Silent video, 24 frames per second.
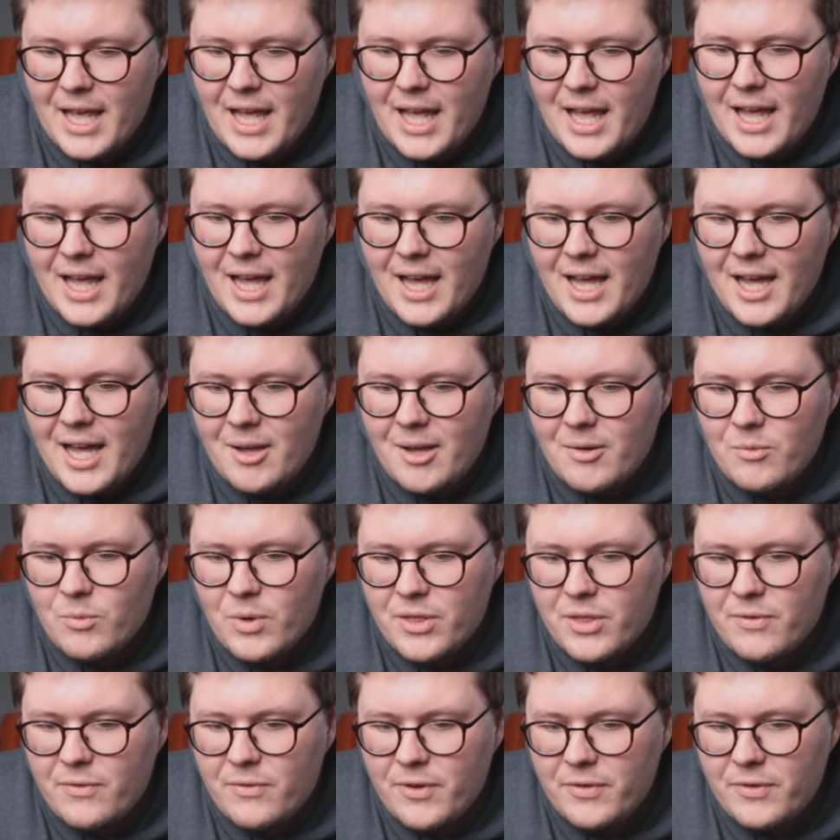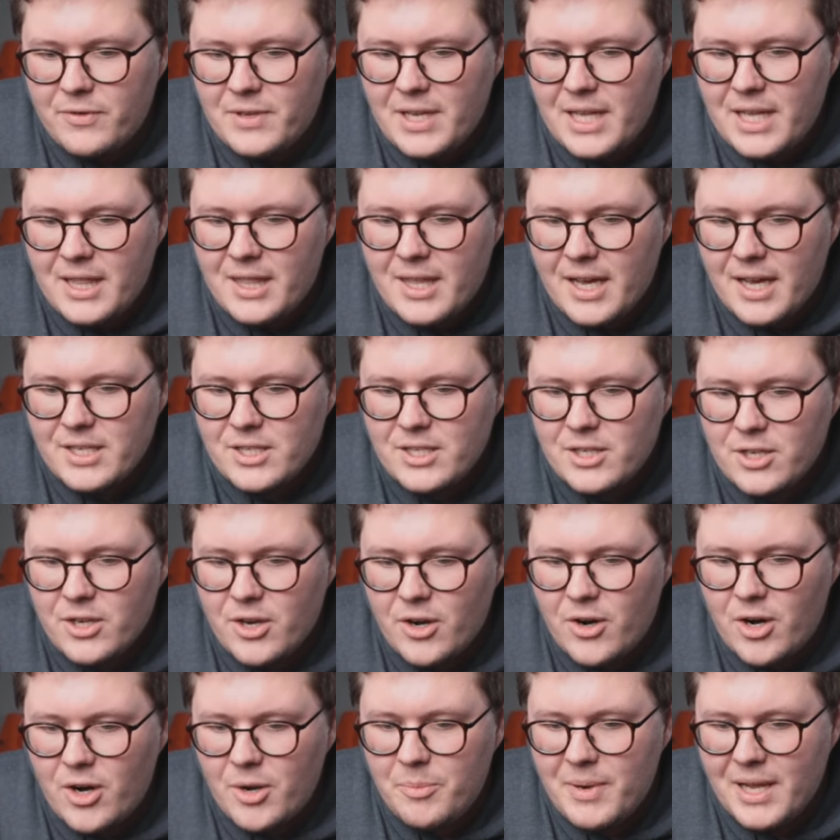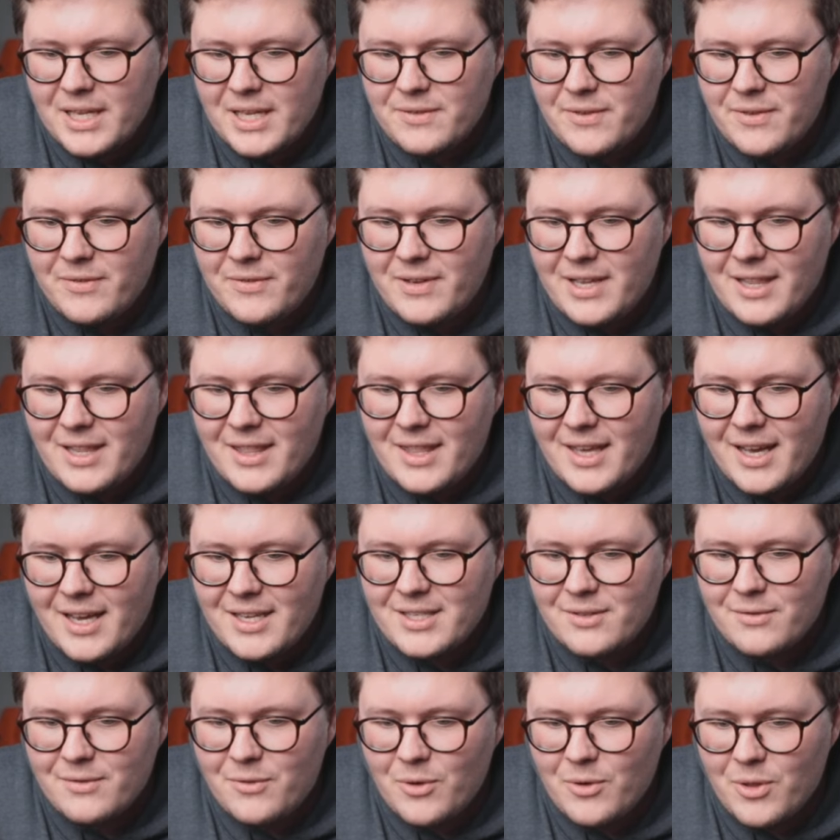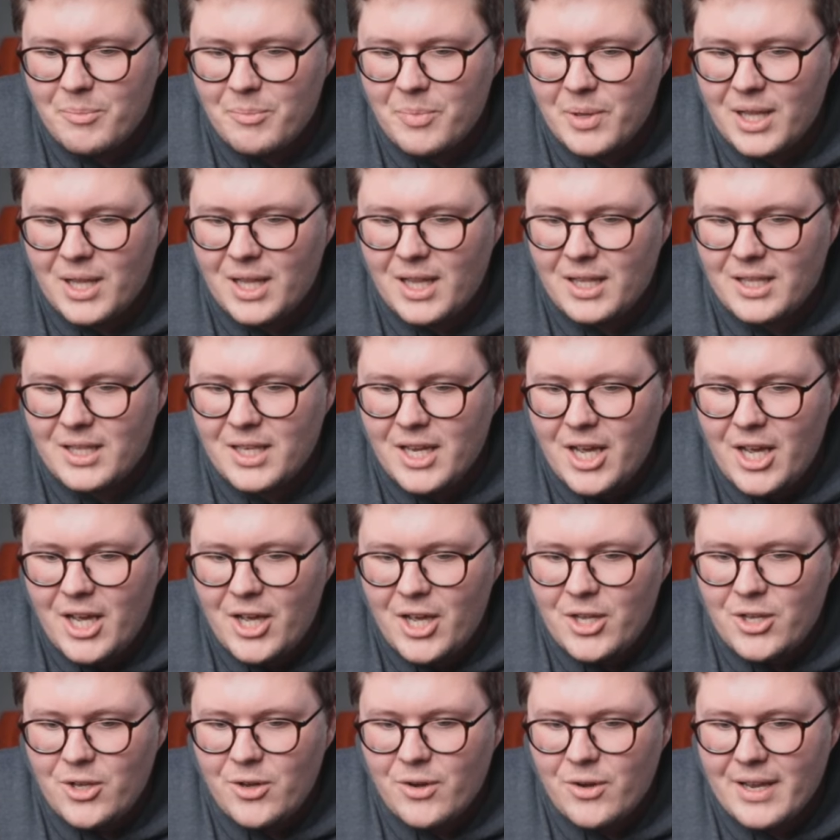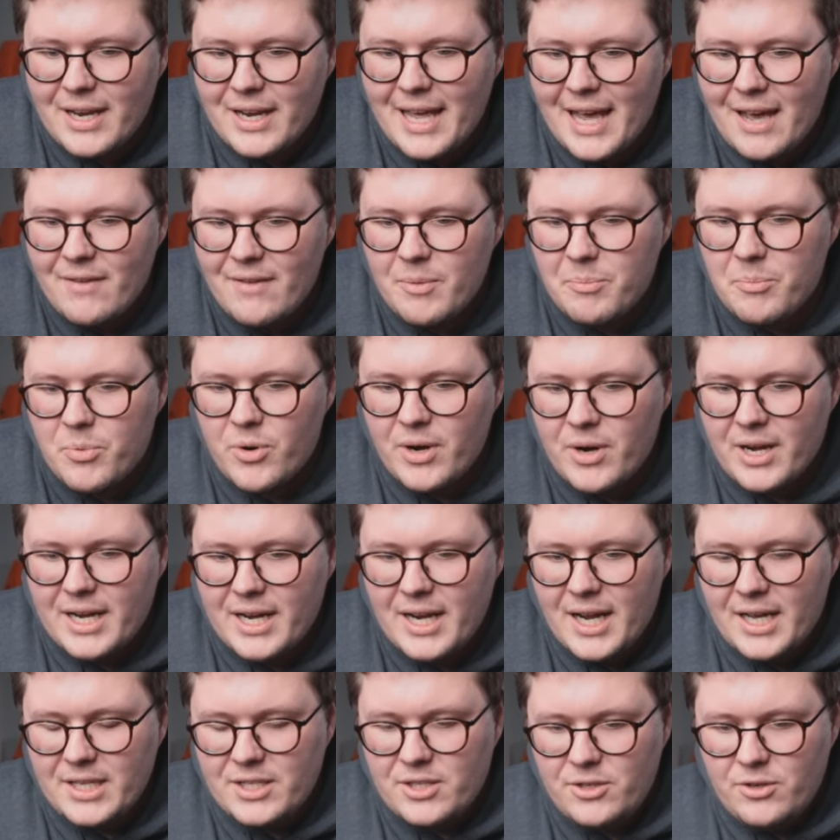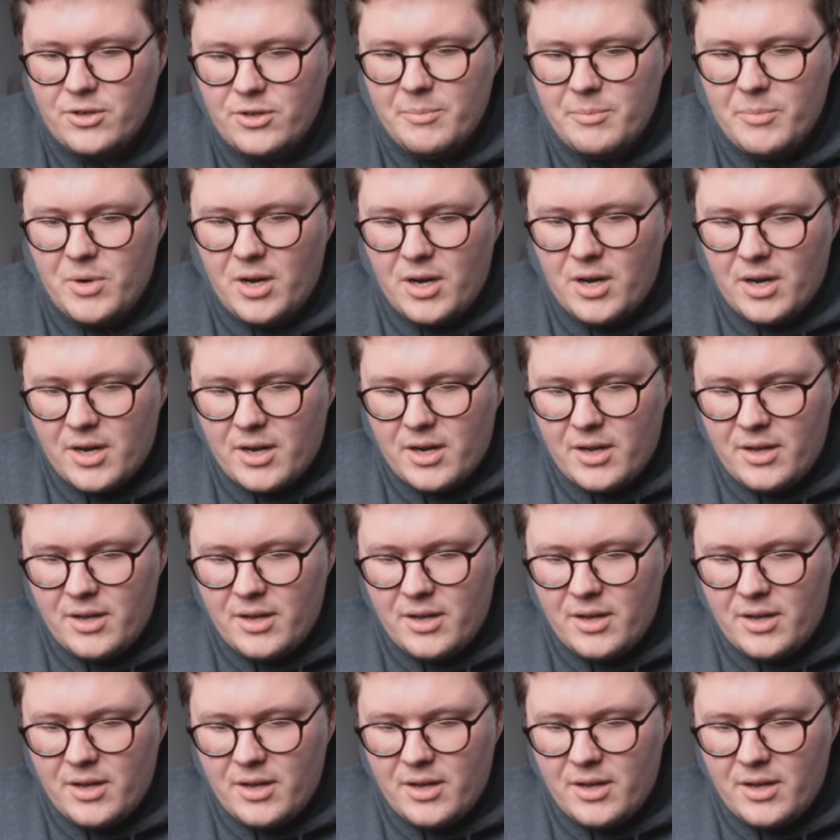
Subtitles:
With €15,000 plus €15,000 for the build, you can have a pretty nice Unimog